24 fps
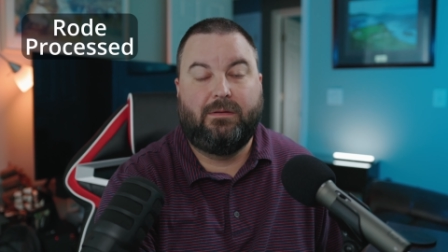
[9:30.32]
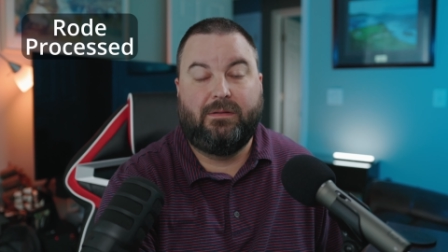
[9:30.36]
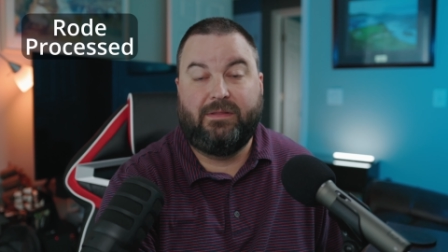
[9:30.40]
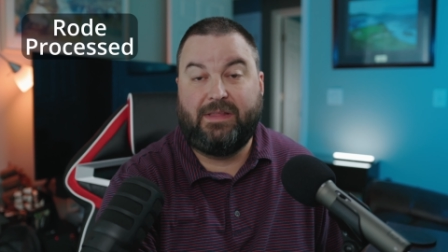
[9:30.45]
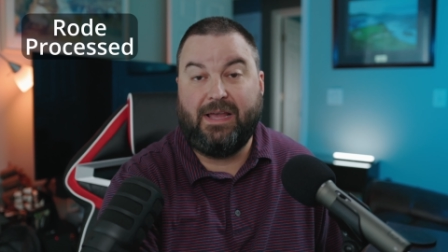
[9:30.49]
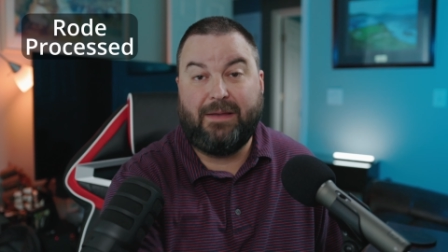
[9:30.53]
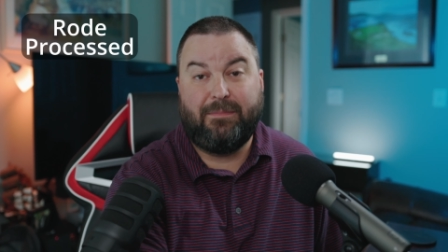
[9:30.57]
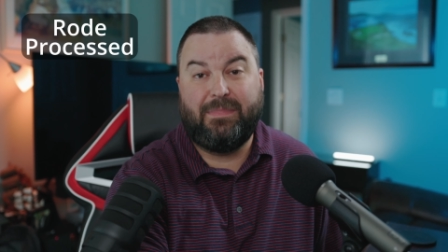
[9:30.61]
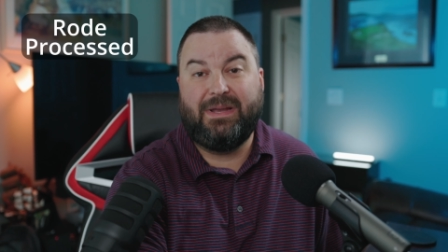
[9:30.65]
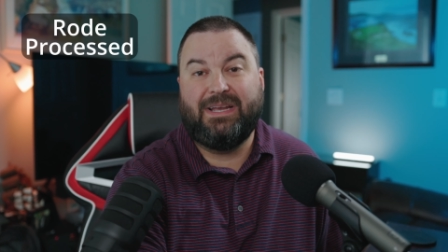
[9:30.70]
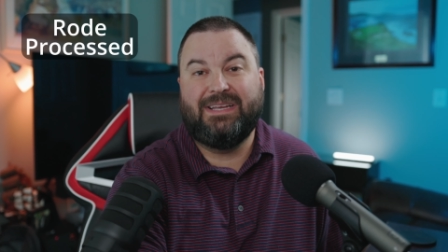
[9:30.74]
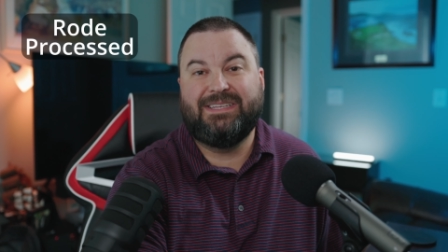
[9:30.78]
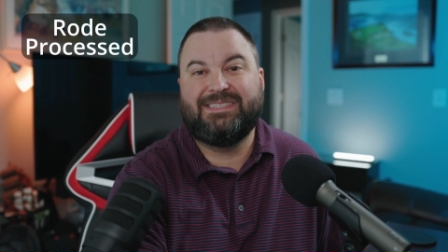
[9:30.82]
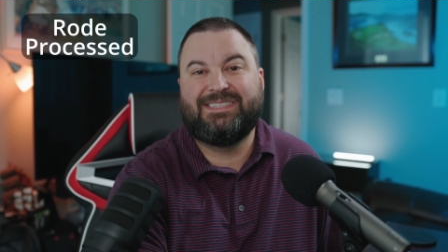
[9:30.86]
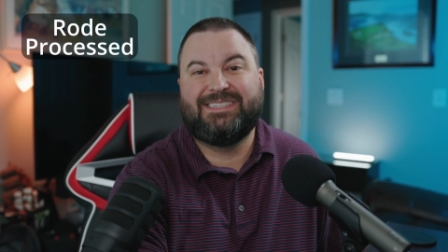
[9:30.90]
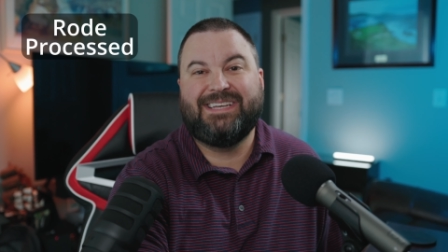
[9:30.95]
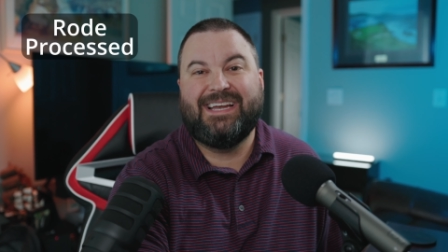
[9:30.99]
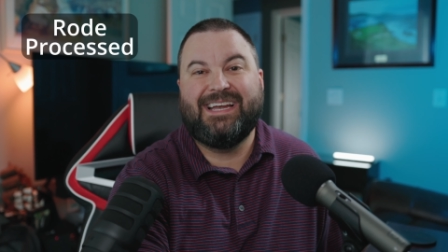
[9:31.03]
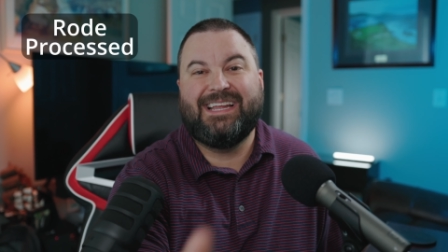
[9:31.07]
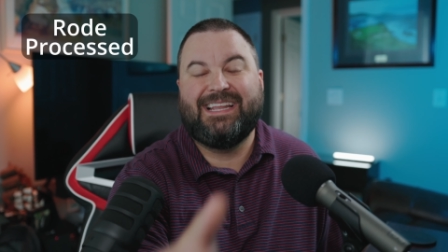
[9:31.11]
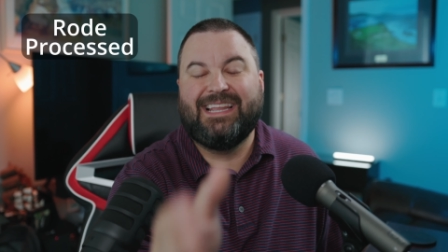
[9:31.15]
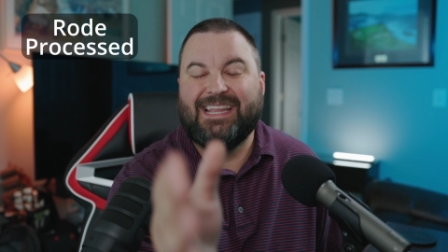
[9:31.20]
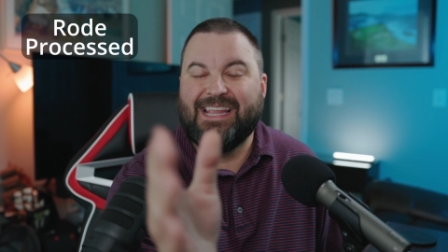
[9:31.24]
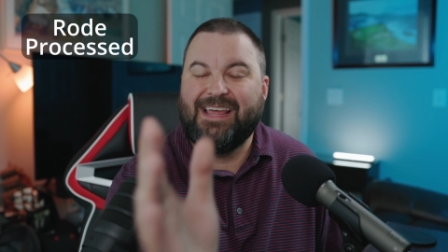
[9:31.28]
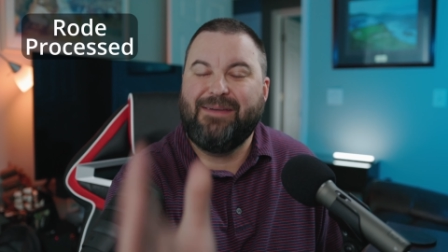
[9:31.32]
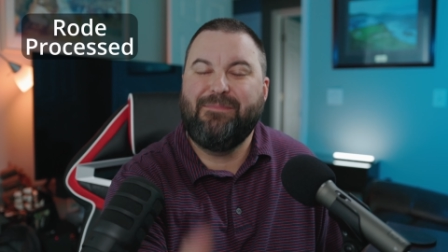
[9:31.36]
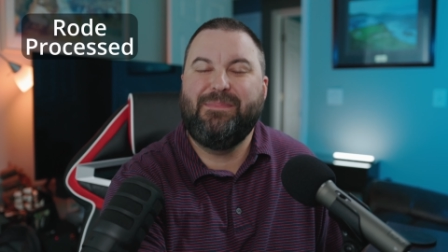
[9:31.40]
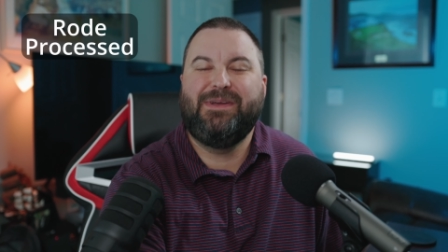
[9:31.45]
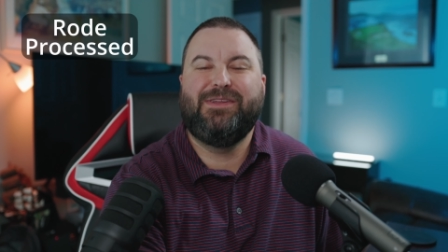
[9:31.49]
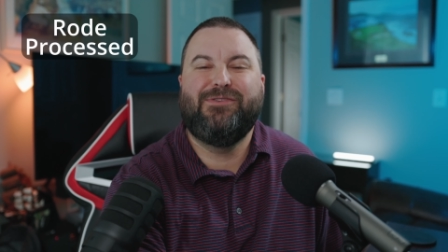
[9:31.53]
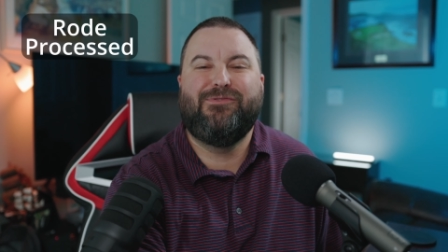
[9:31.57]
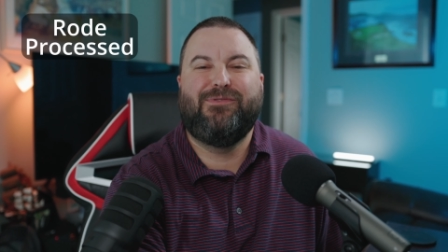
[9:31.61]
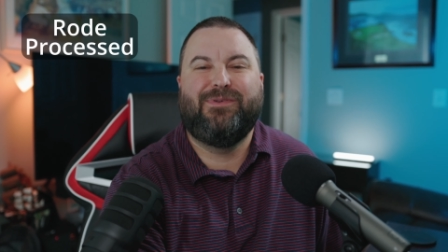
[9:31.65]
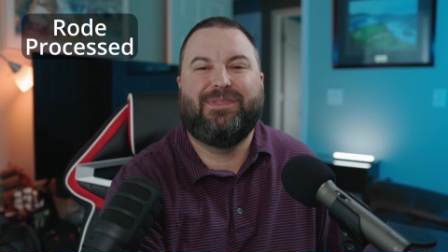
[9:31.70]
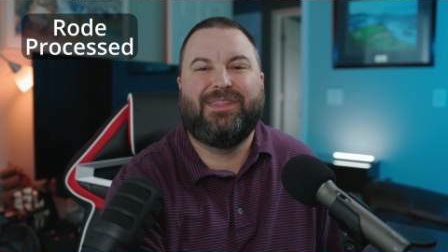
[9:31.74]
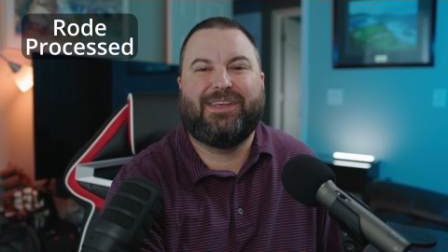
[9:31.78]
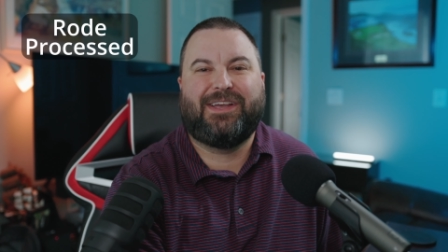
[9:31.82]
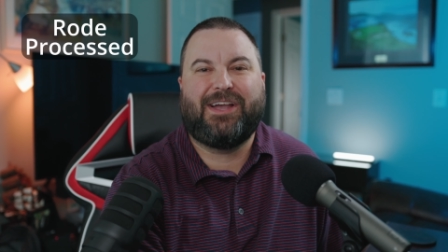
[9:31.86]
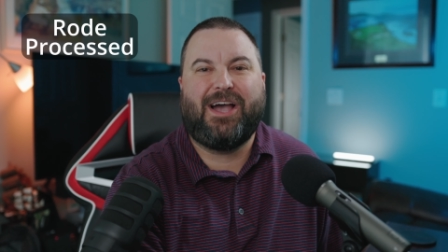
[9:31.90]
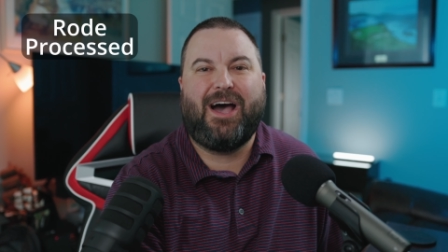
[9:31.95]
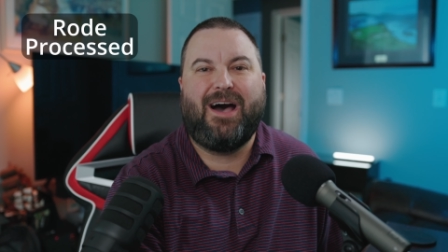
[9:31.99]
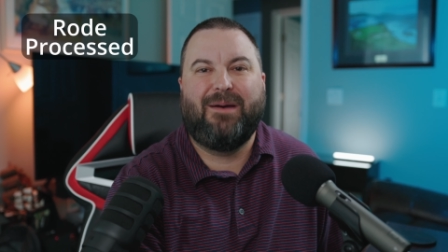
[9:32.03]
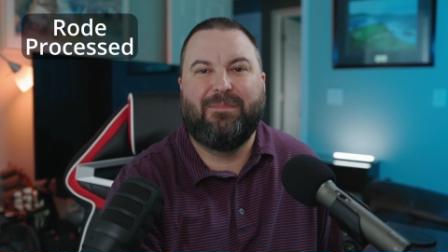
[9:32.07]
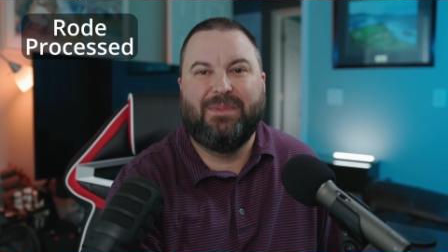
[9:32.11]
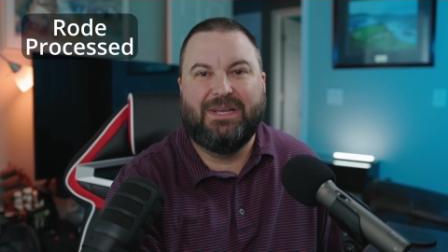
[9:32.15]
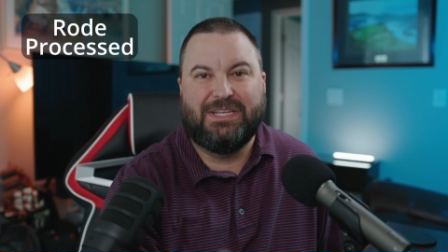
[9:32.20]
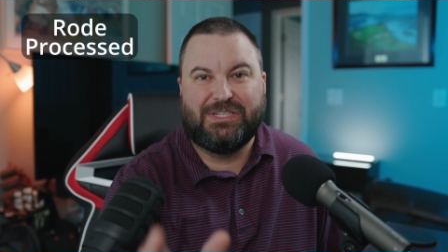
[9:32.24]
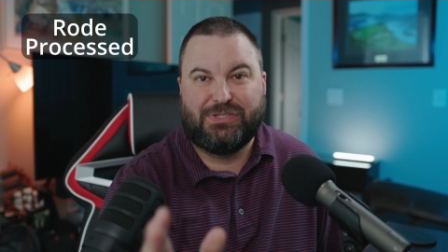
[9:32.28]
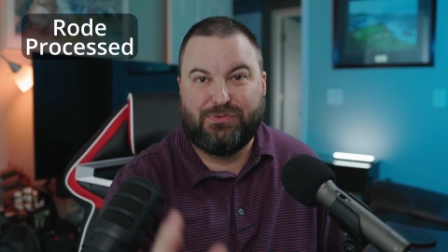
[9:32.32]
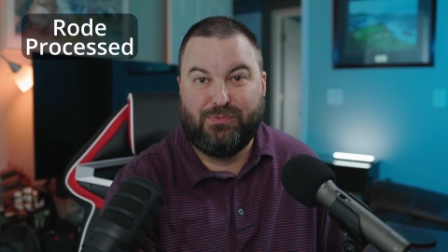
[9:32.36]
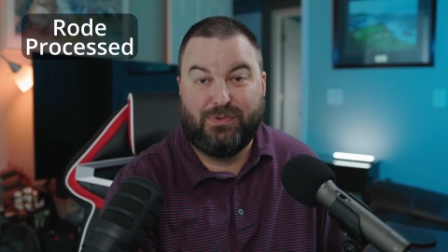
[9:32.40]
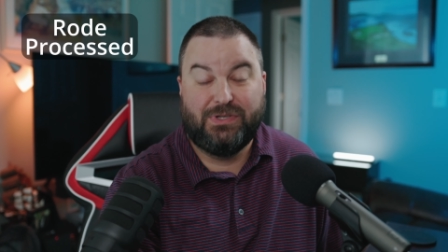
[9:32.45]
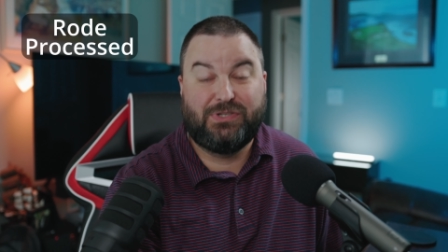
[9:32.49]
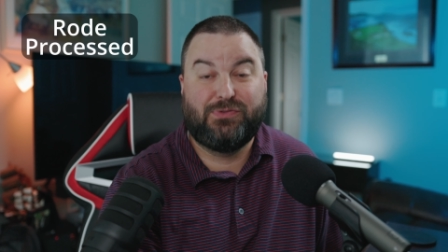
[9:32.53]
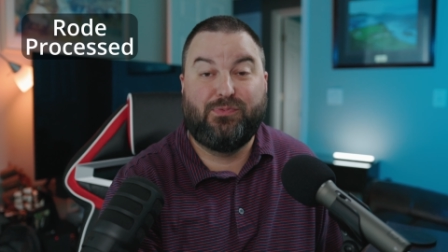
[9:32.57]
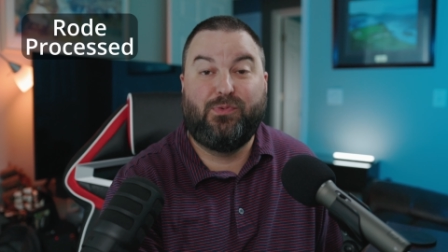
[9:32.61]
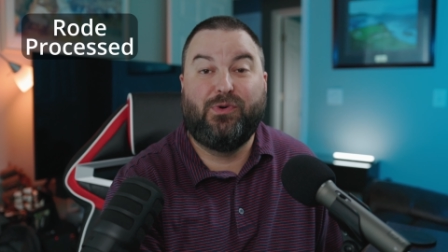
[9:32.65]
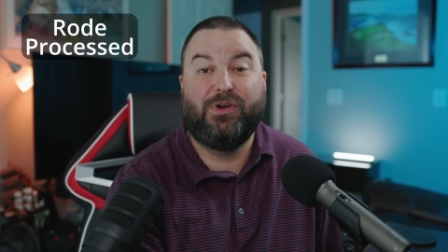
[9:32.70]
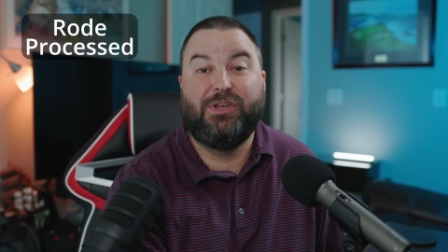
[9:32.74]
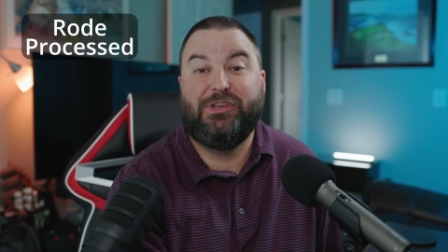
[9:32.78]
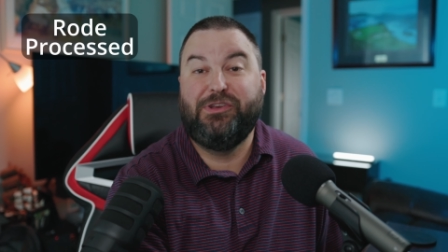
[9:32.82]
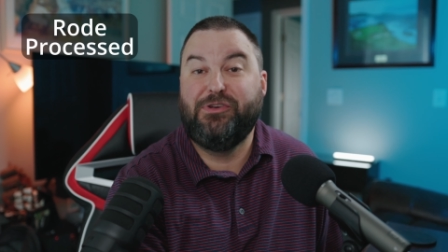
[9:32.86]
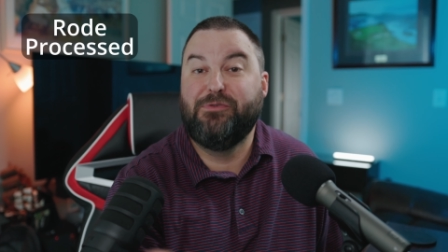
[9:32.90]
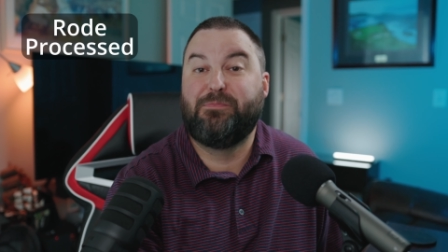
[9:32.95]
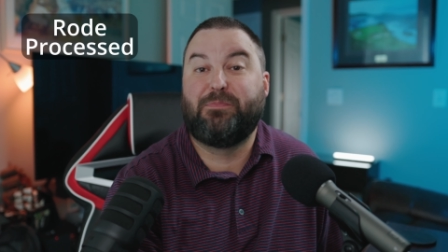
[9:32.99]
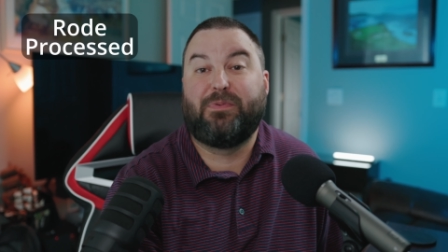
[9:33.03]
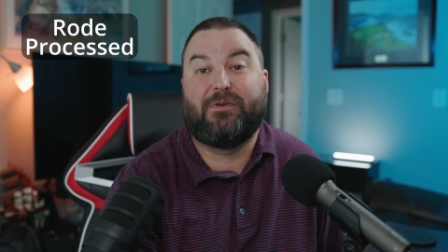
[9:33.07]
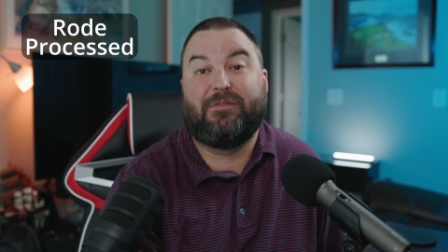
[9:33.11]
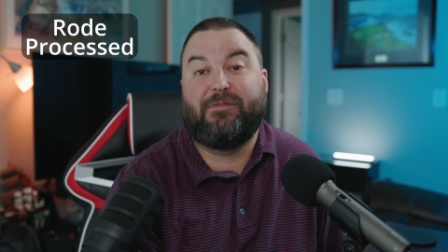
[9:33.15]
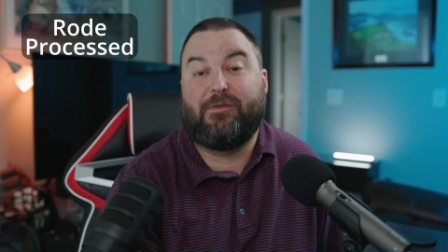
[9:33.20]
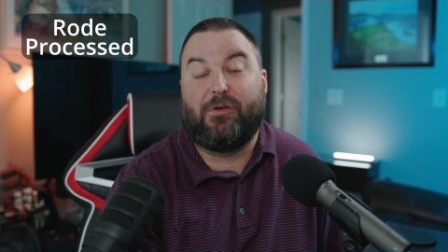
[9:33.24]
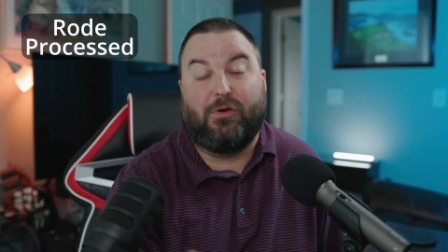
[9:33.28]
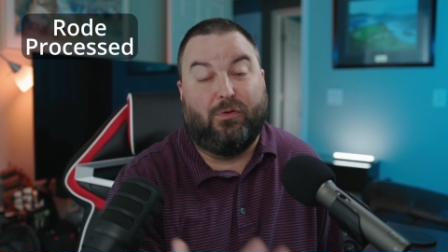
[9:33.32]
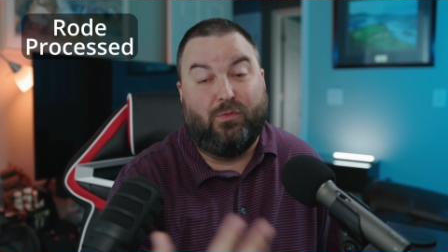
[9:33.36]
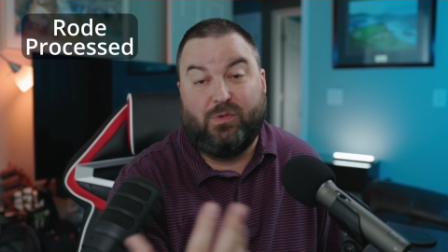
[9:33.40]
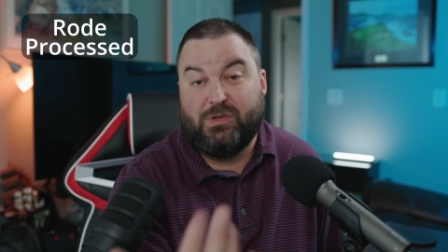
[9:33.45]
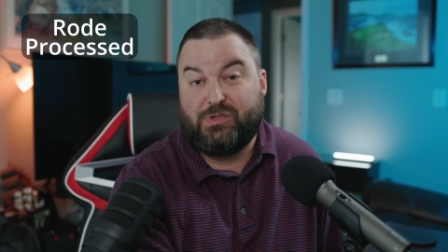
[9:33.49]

That being said, let me know in the comments which one you prefer.